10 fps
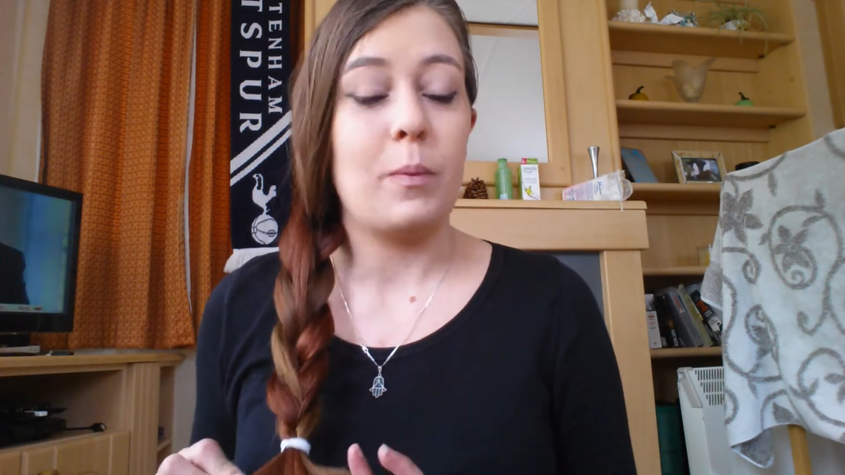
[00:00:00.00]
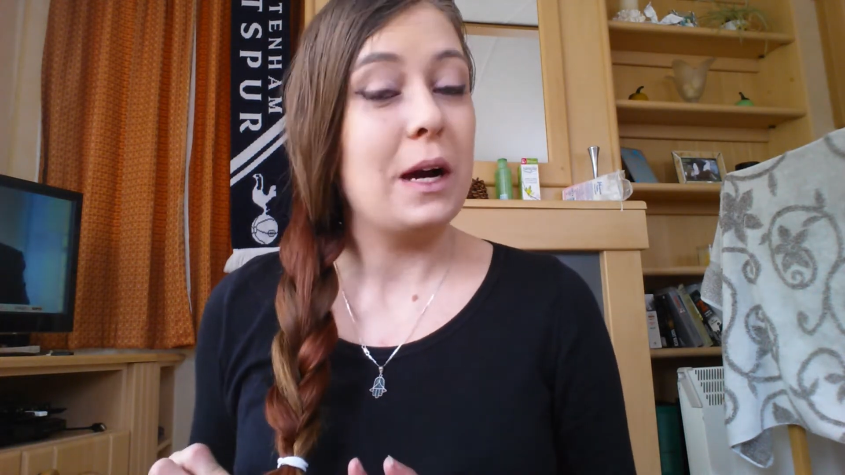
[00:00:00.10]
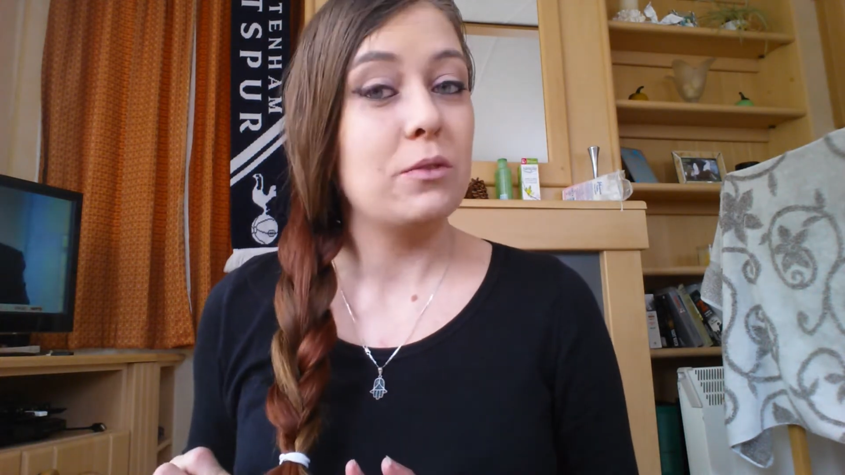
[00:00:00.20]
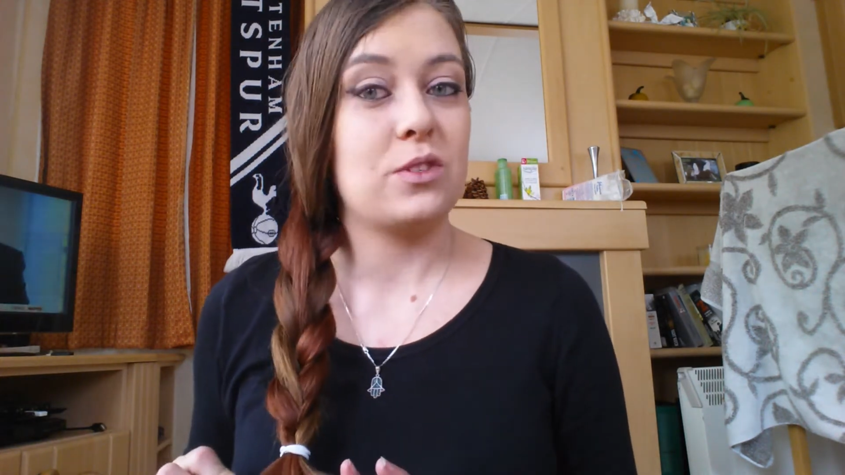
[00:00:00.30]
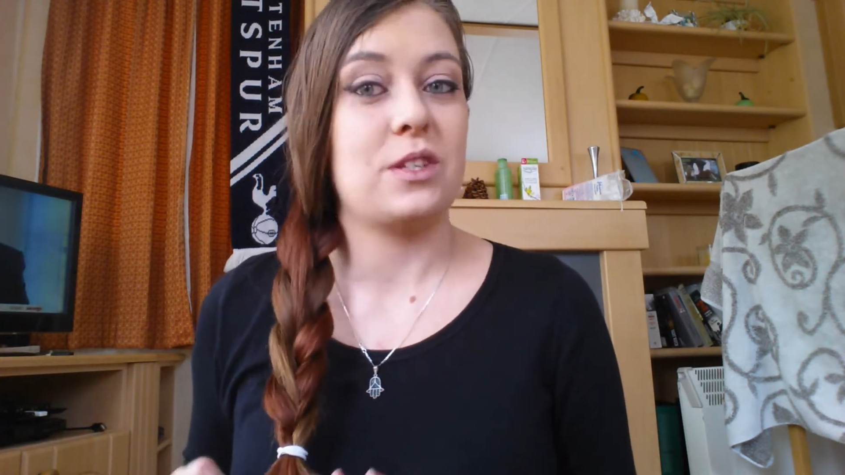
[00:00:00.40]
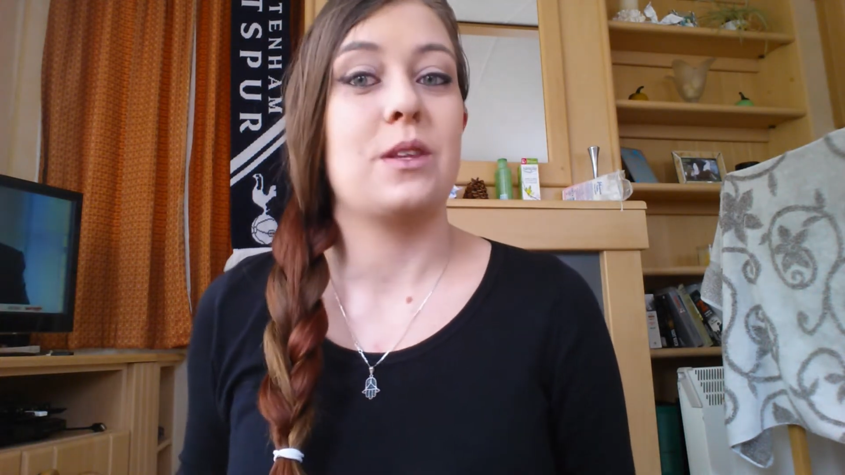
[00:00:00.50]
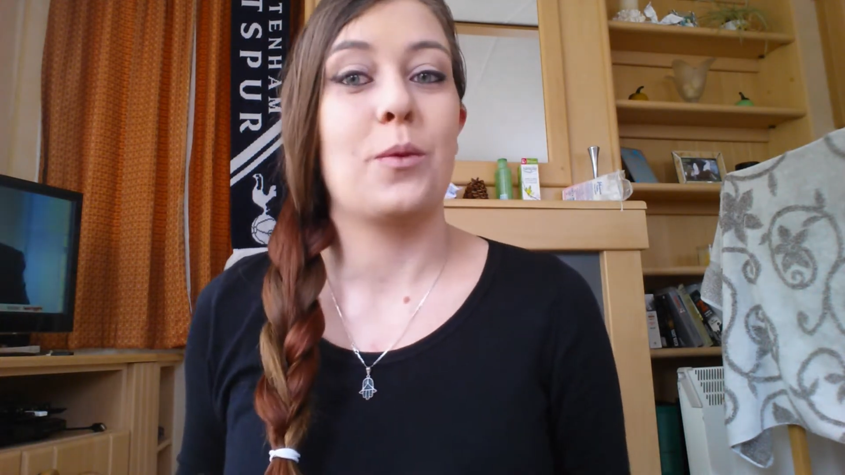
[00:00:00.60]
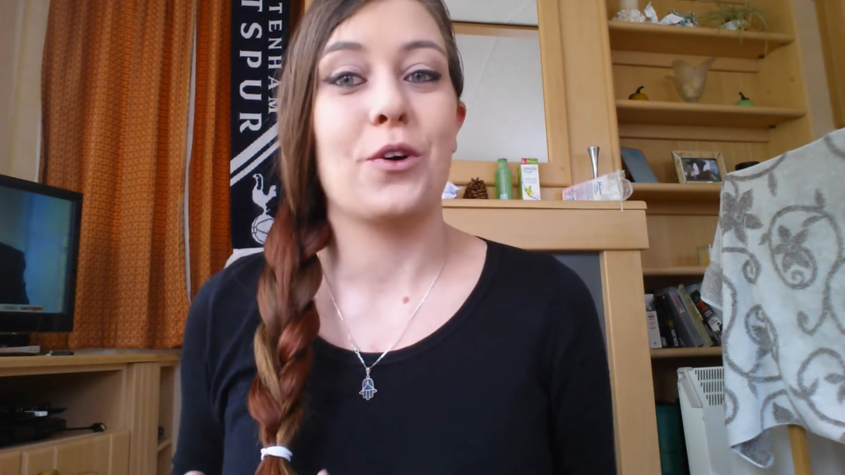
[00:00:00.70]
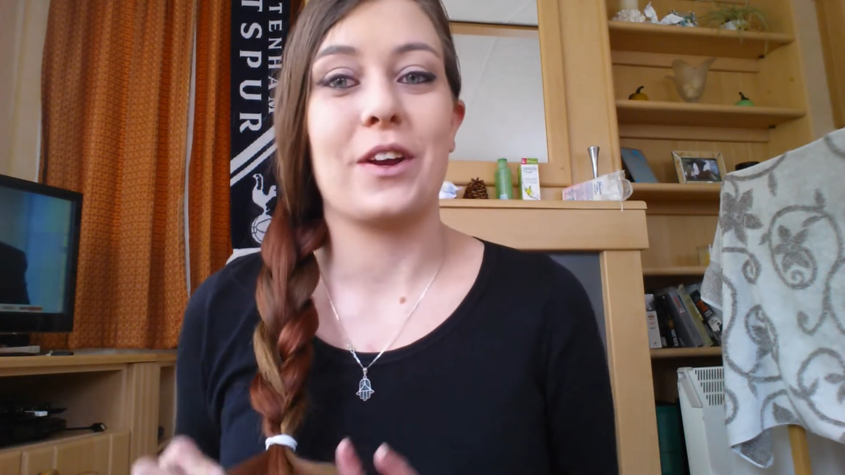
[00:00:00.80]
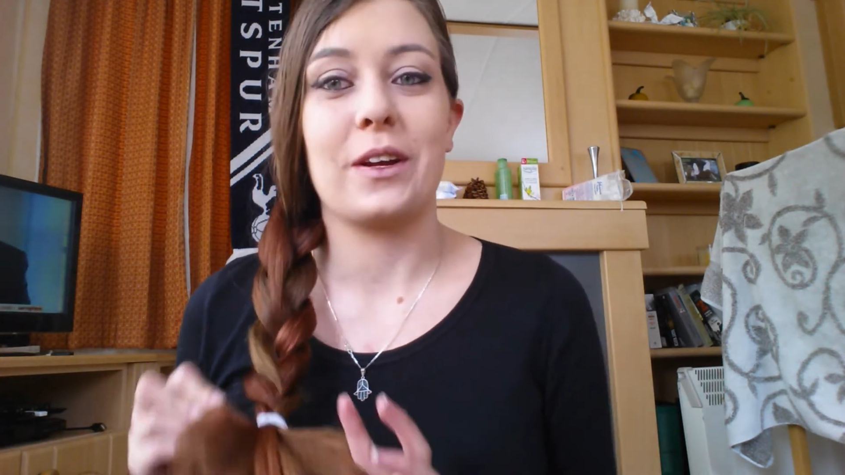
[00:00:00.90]
bounce in the
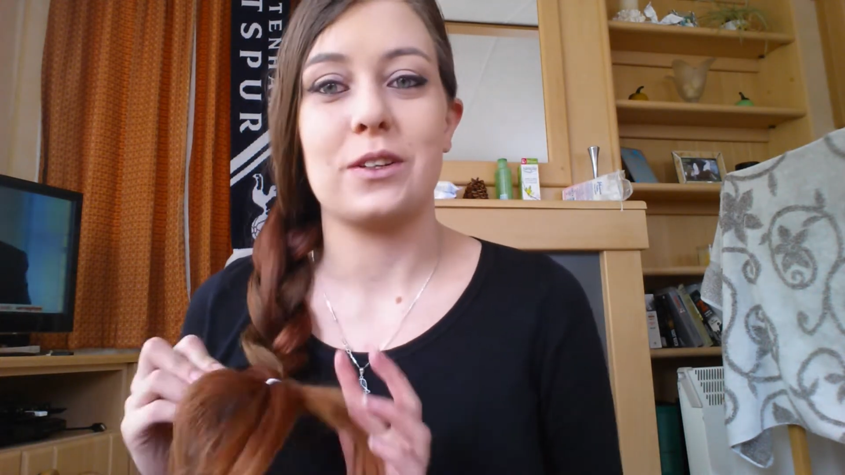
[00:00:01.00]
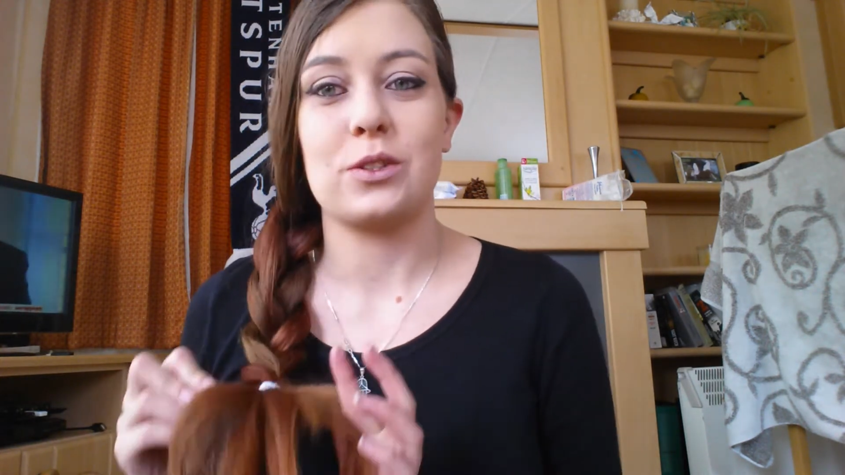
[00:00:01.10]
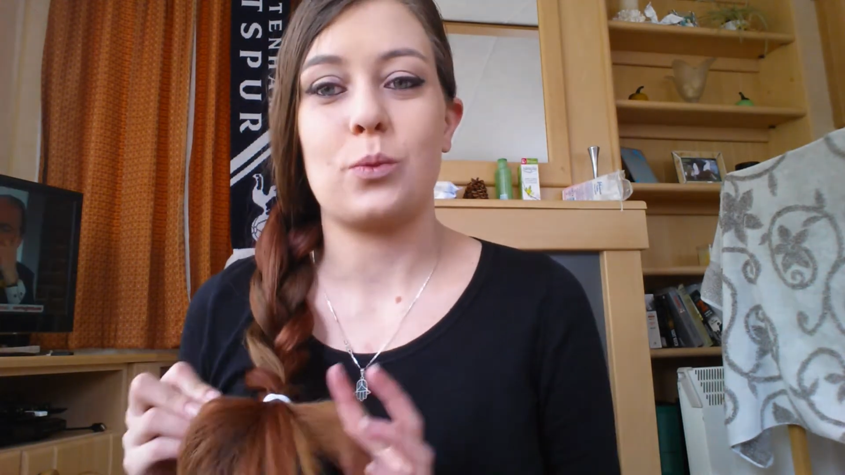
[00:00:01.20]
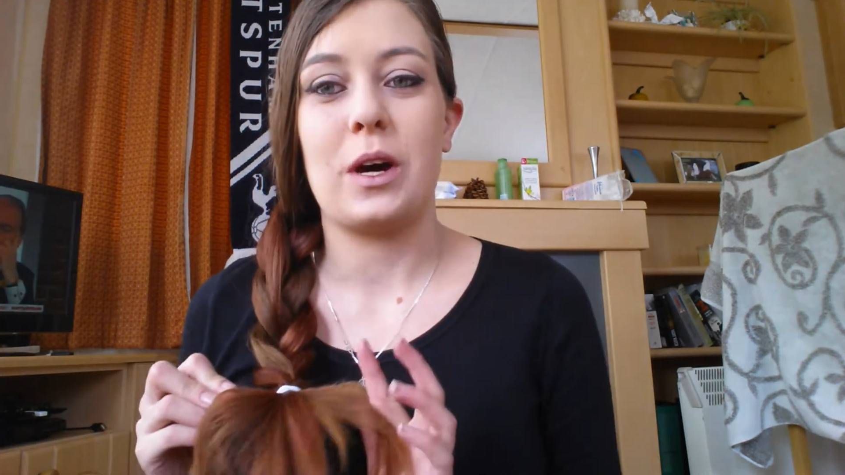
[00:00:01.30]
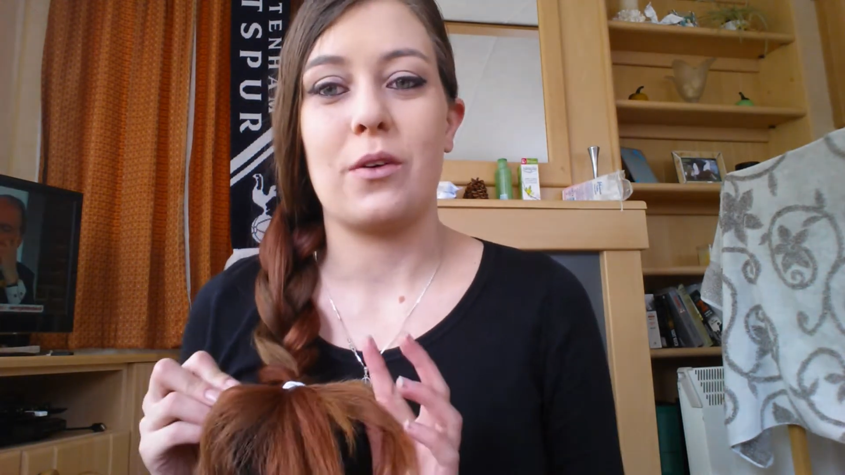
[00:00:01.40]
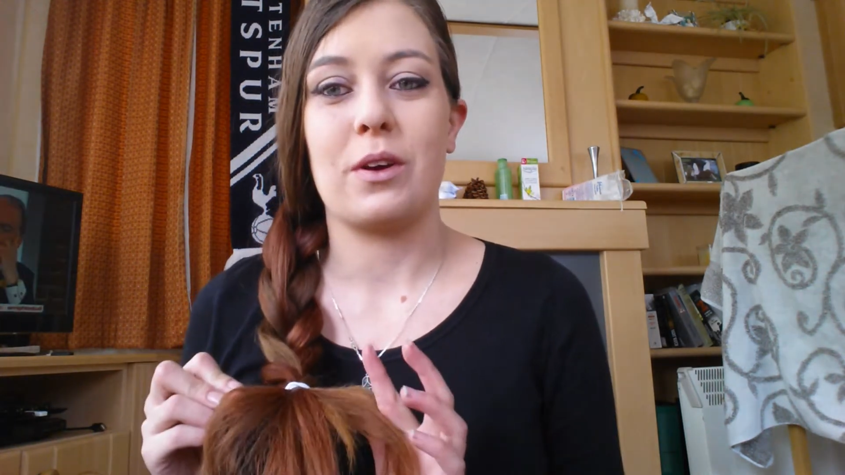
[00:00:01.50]
morning as well.